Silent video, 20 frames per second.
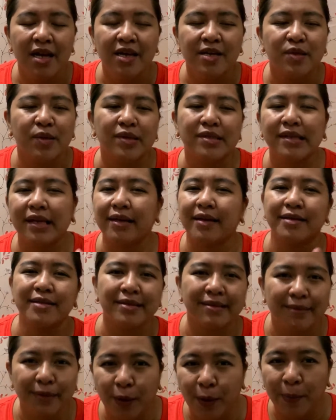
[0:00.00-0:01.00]
So it's like a
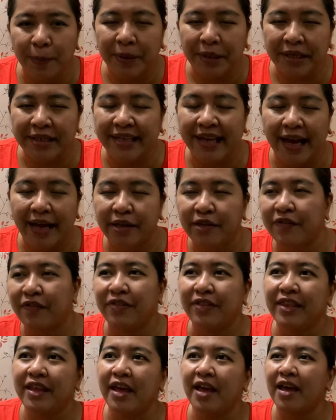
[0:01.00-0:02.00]
slow burn kind of
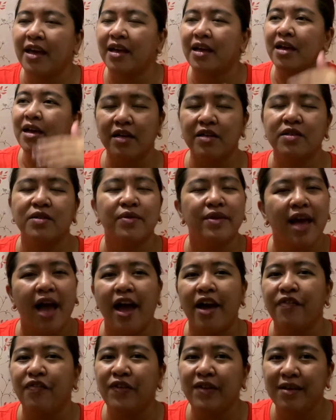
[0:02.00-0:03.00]
thing. So yeah,
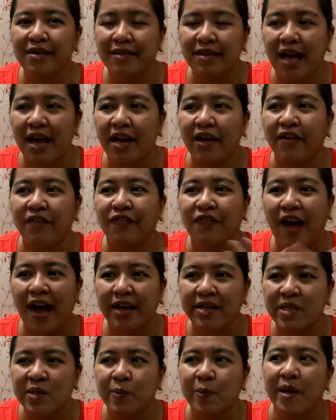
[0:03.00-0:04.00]
if you like
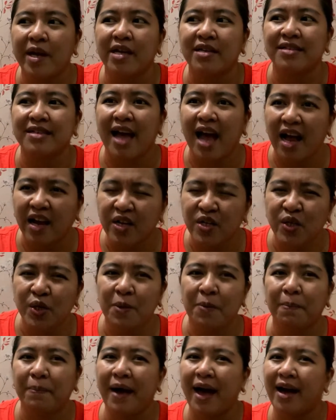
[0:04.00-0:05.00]
fast-paced,
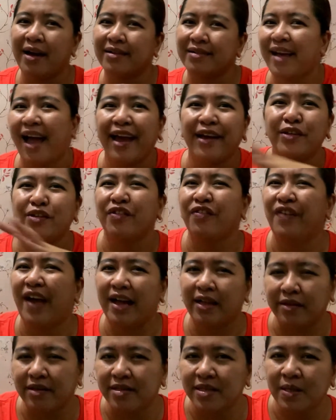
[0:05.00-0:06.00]
action-packed kind of
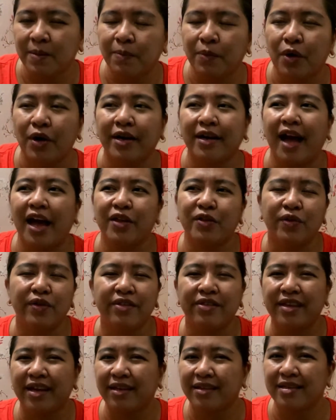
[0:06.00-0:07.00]
fantasy book, I
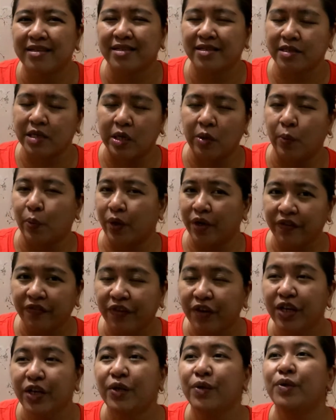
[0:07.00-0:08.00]
don't think this is gonna work
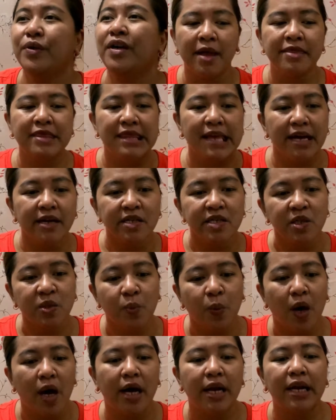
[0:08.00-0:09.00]
for you. Next
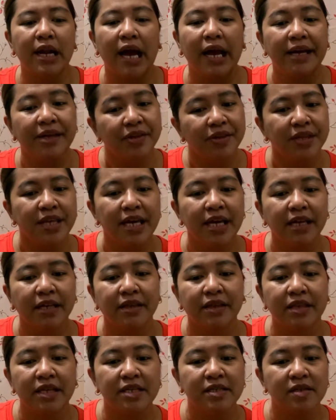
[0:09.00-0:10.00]
one, I think
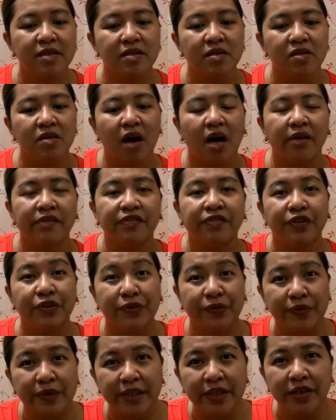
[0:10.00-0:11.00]
this is not for
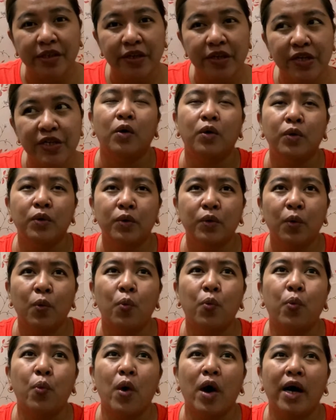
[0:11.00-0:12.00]
readers who
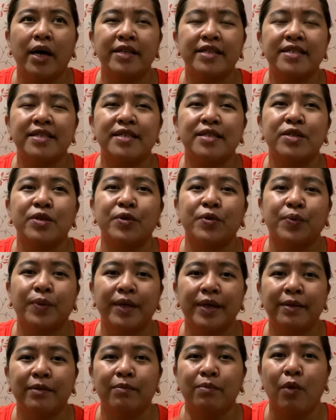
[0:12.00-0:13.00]
wants to
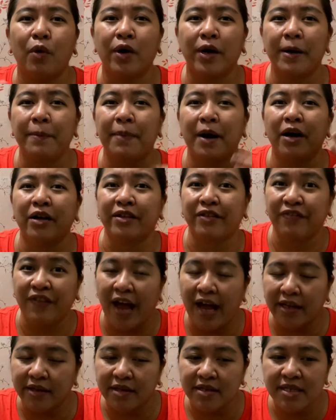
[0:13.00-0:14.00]
read more about
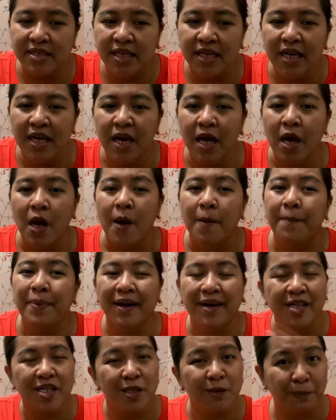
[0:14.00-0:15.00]
fantasy,
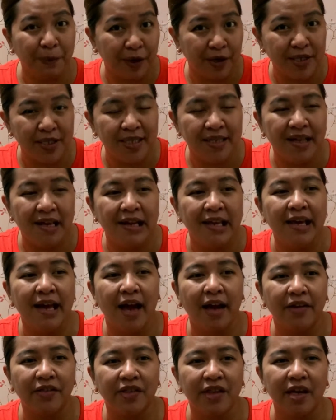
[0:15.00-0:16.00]
because personally,
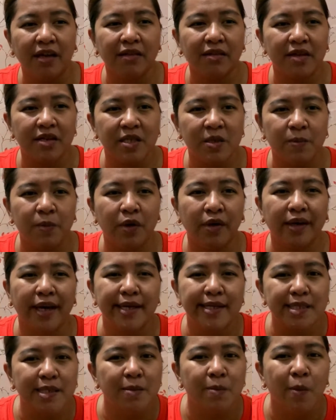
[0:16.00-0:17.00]
I think this book
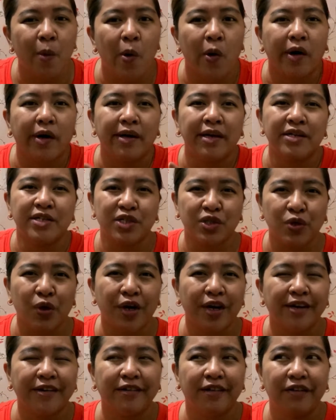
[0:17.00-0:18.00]
is more
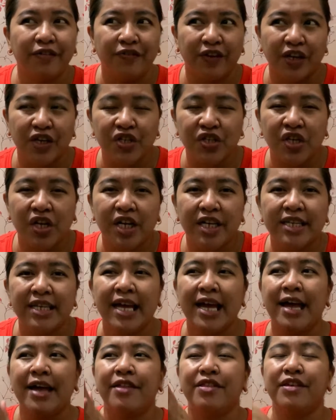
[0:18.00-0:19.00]
historical fiction
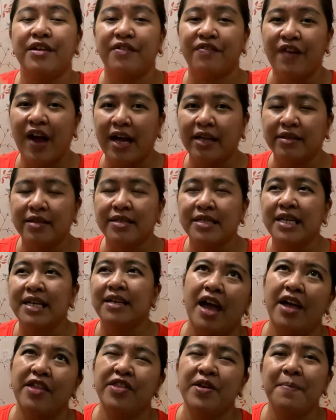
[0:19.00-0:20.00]
than fantasy,
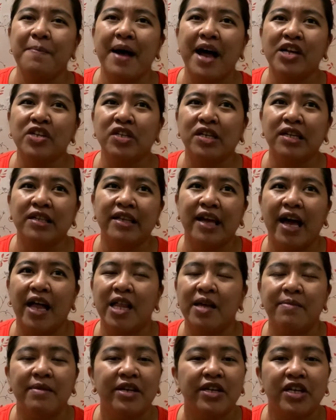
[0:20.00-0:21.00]
and the magical
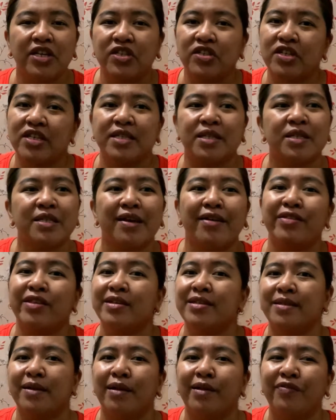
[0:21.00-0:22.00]
element is just the
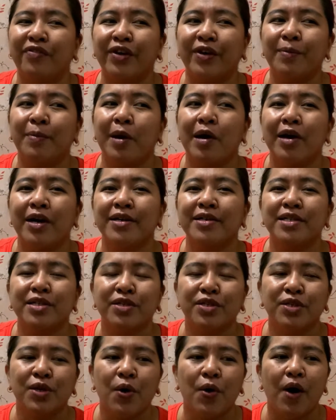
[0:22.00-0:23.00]
silver bars.
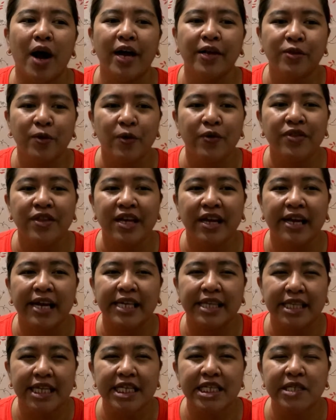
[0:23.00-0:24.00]
So I don't think
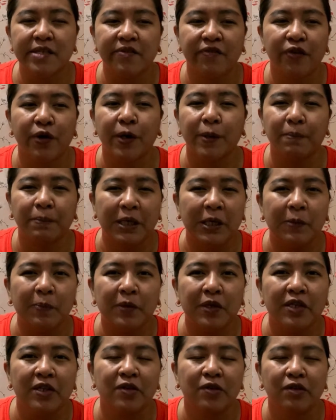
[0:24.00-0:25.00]
it is for
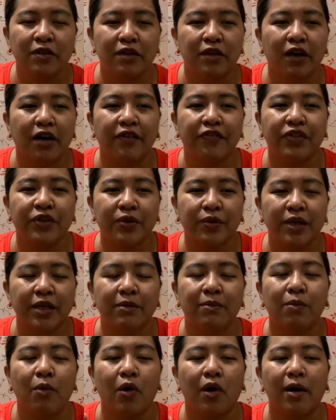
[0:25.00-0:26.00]
people who love to
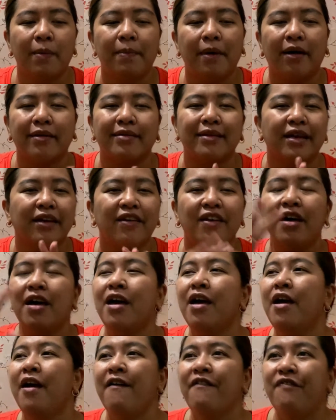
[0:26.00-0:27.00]
read more about like
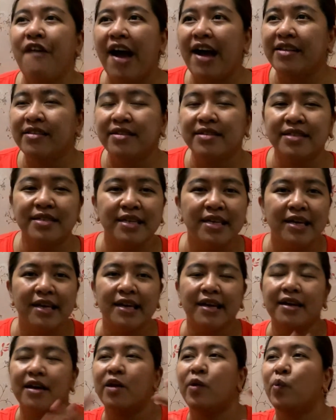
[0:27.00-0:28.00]
fantasy and